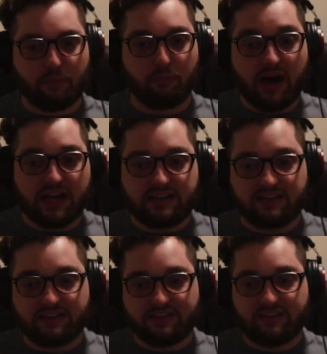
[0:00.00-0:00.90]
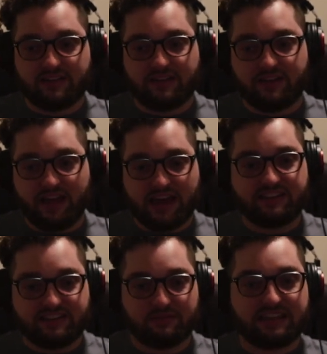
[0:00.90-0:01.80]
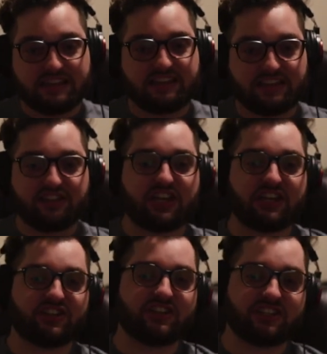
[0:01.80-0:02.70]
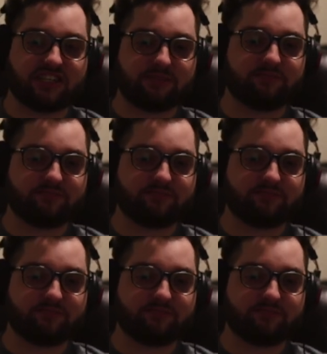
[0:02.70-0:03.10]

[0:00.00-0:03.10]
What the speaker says: But that is something that can change in time.